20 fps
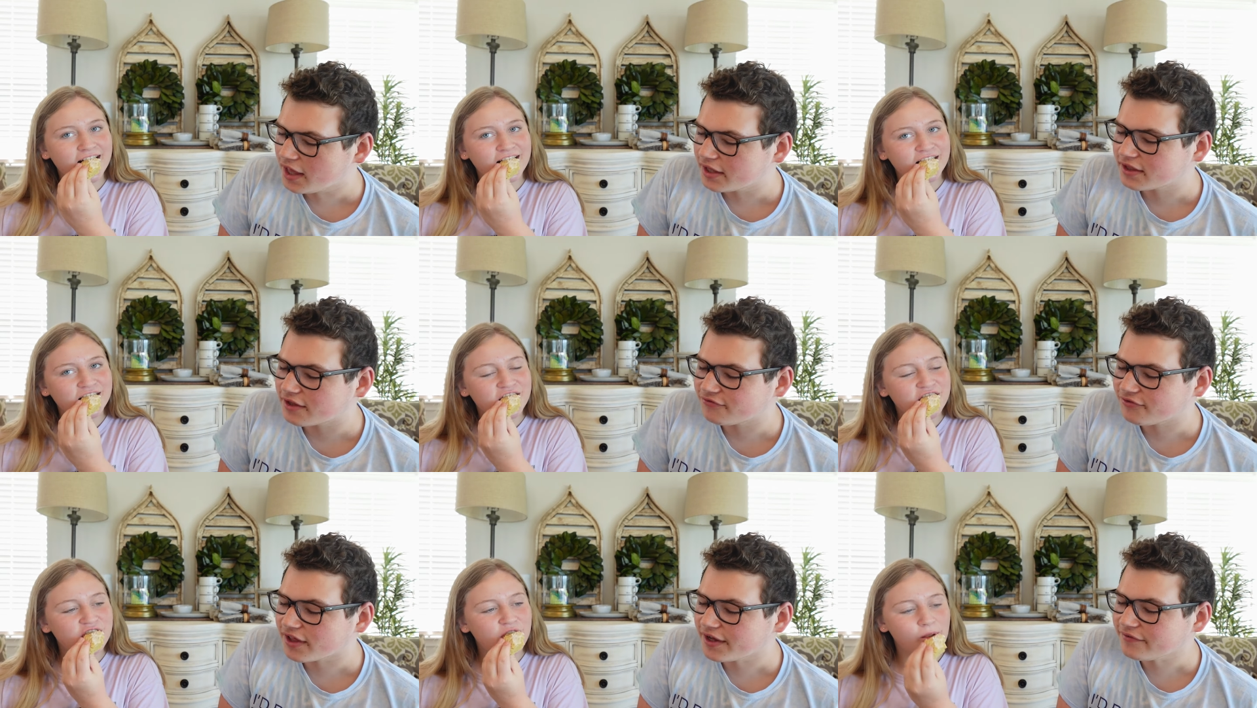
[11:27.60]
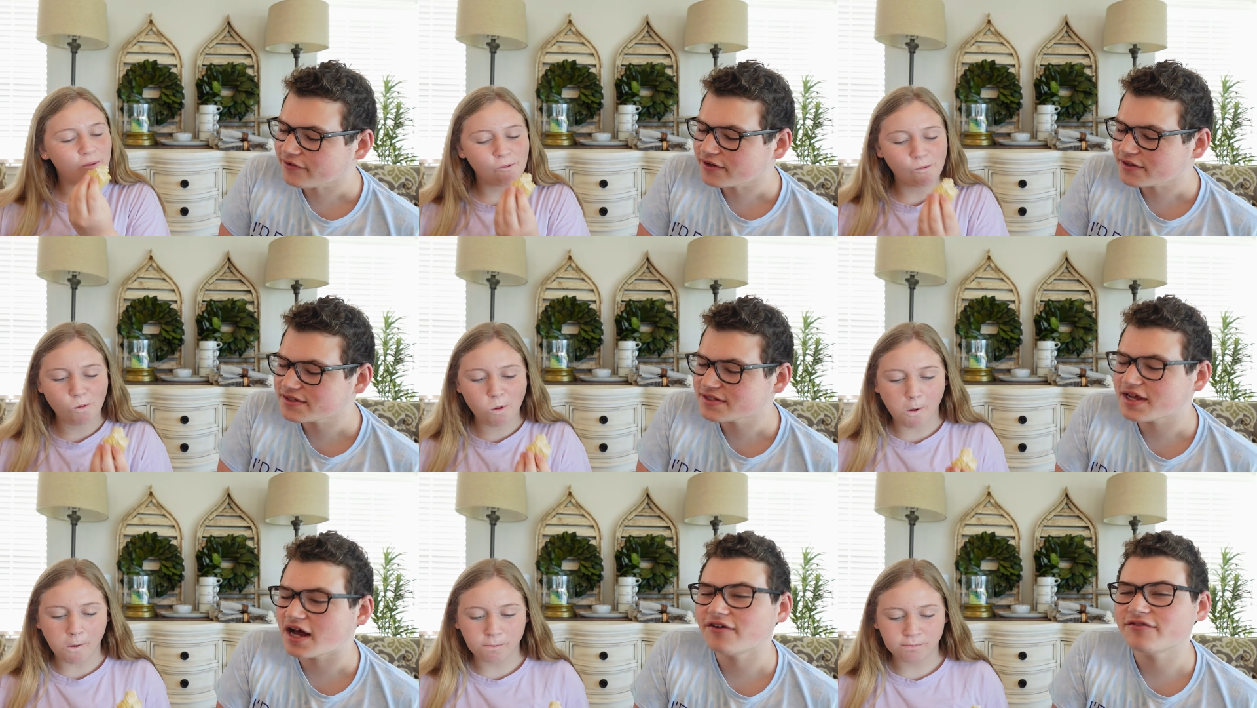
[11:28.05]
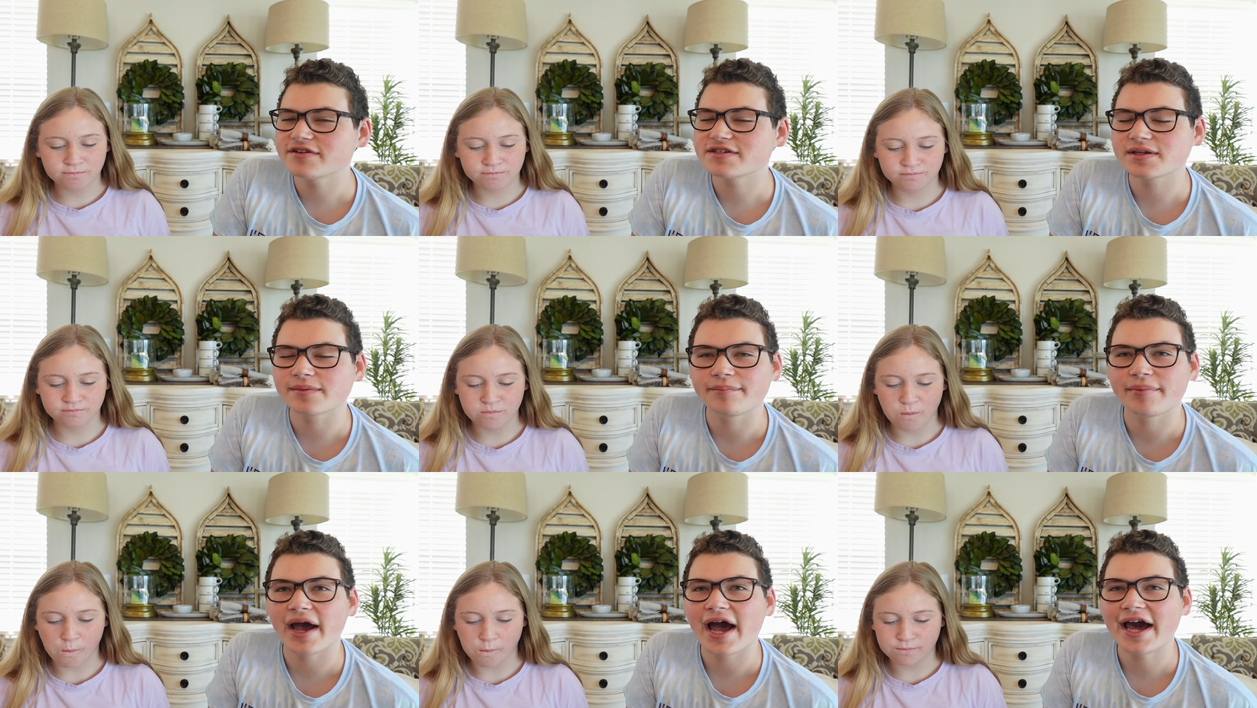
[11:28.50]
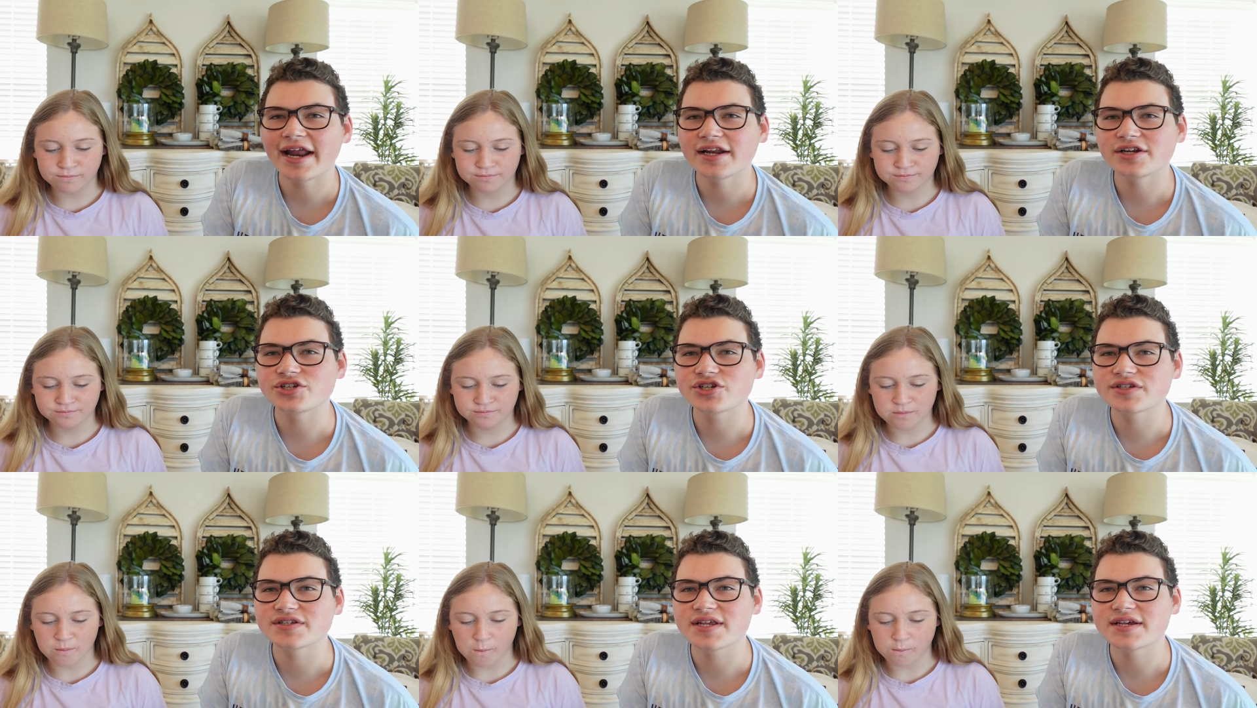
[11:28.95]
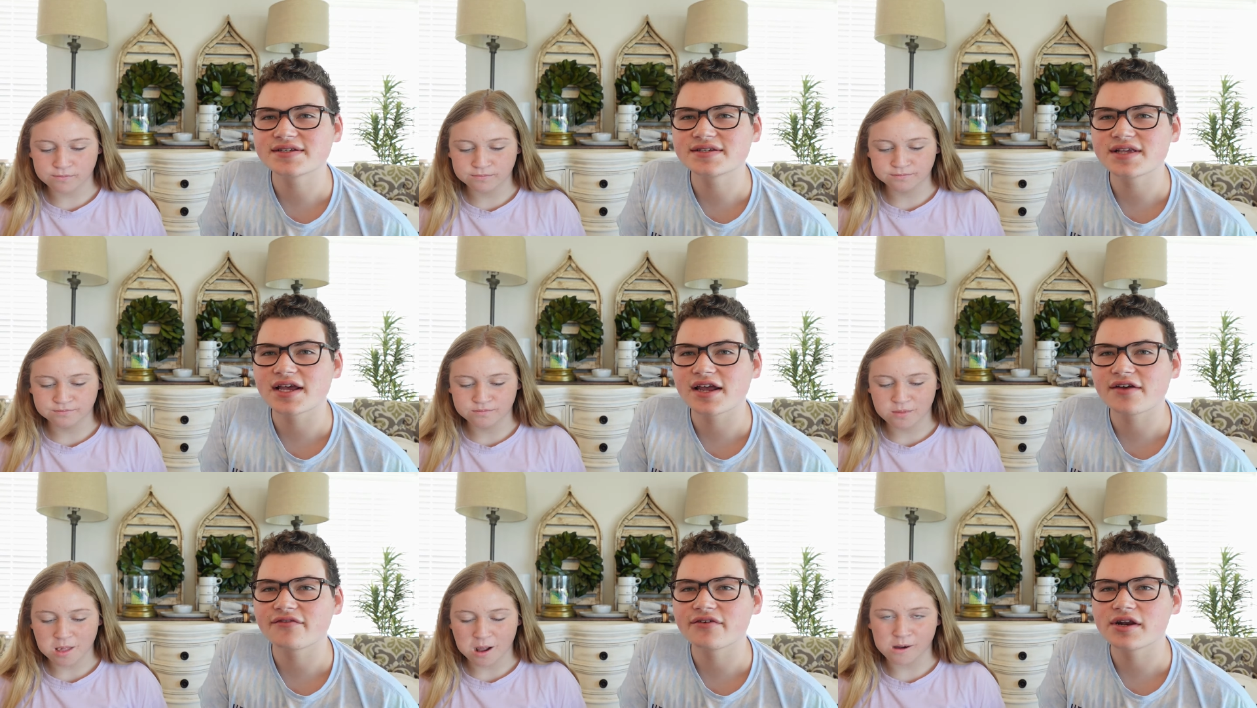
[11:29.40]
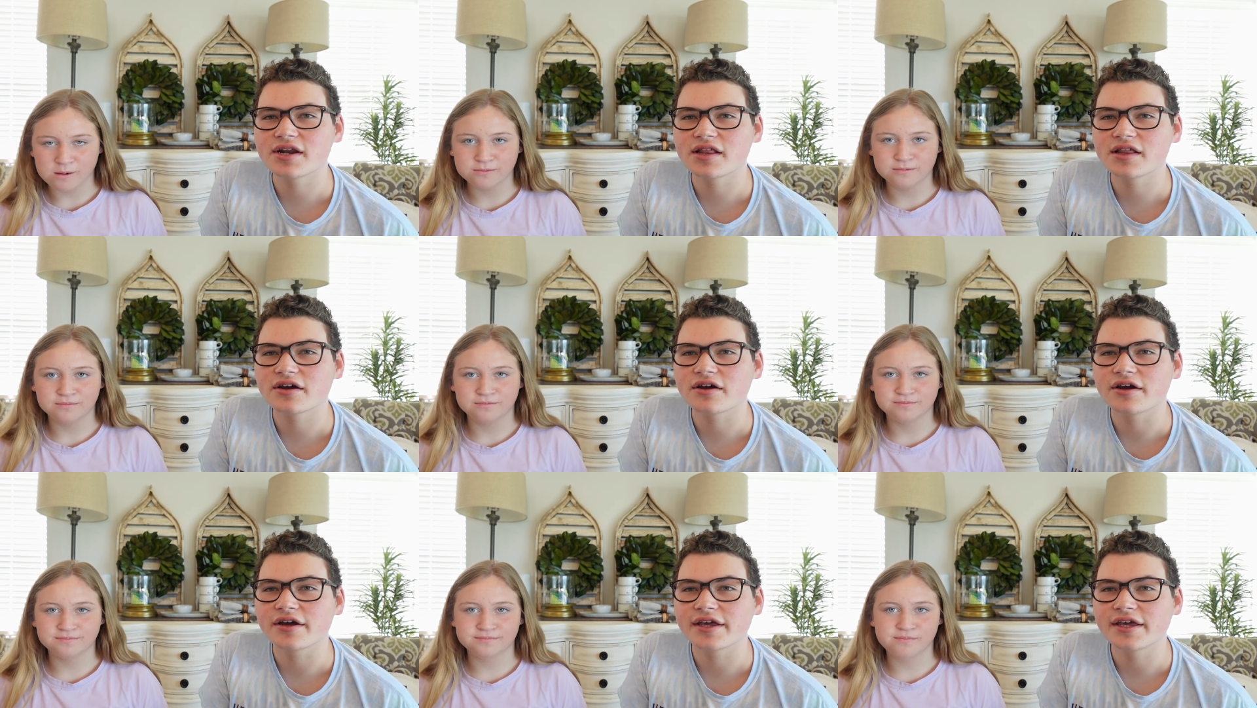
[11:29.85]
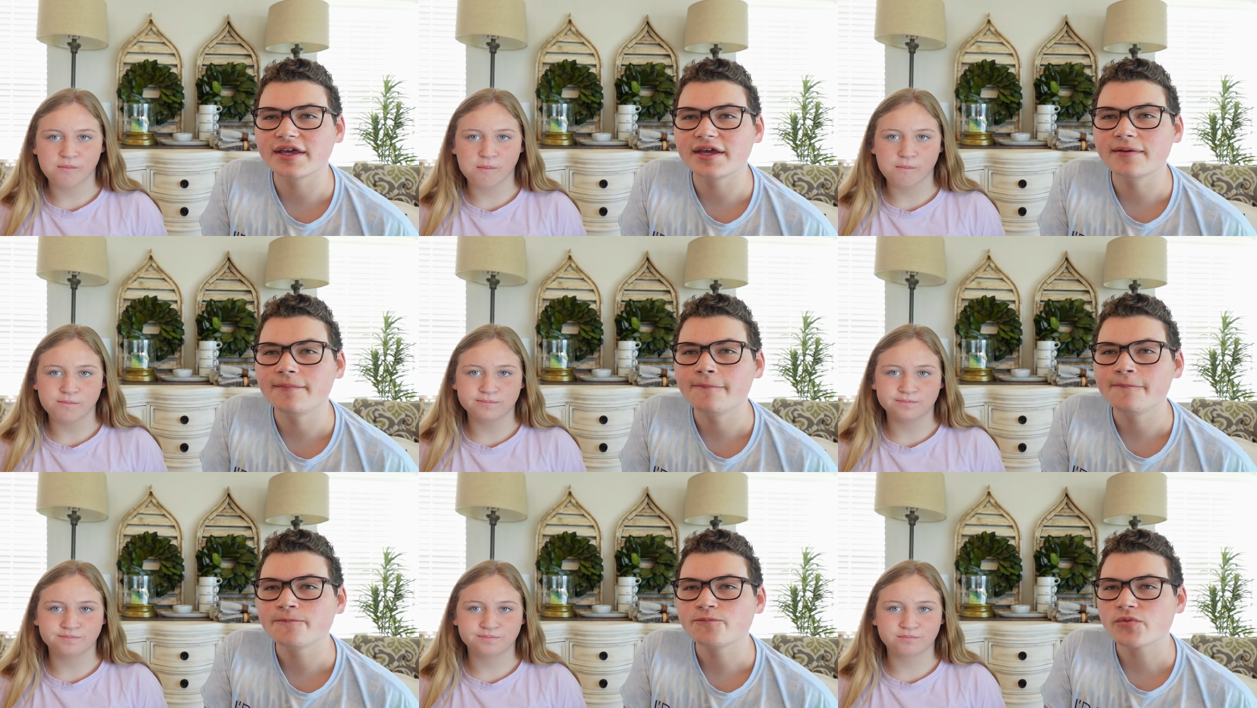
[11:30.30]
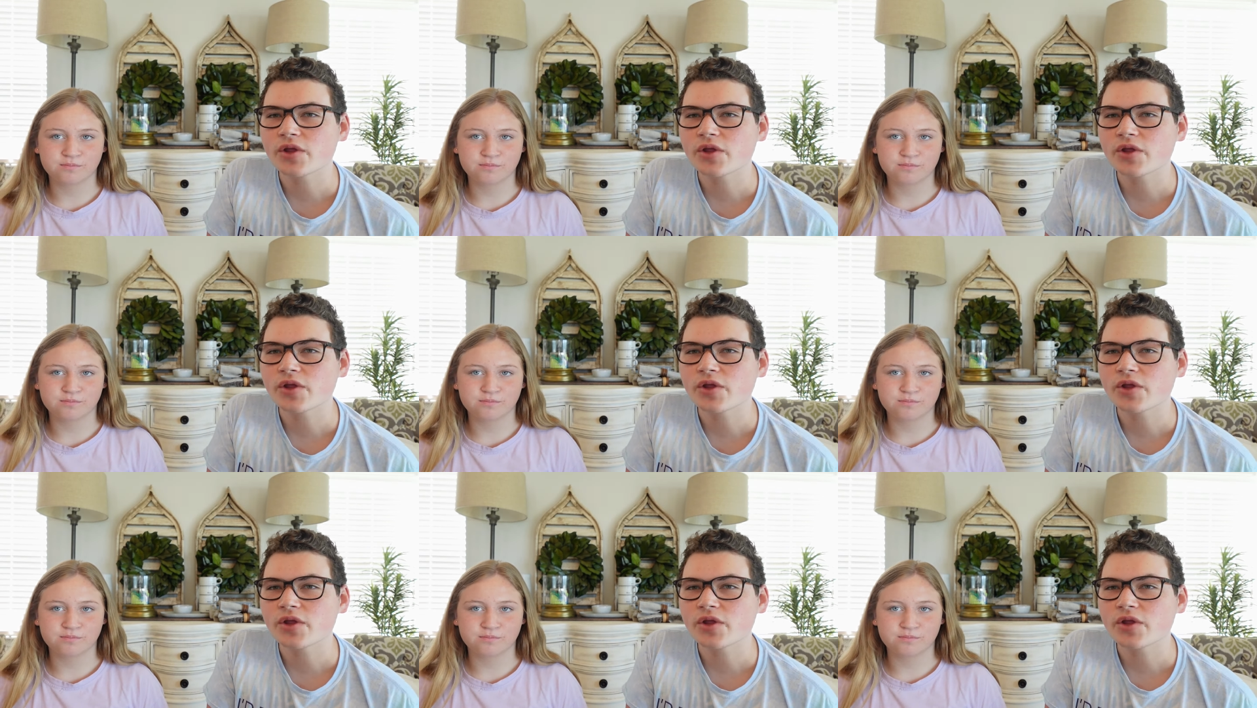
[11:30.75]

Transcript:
Speaker 1: The flavor itself isn't bad. It just tastes like a vanilla cookie.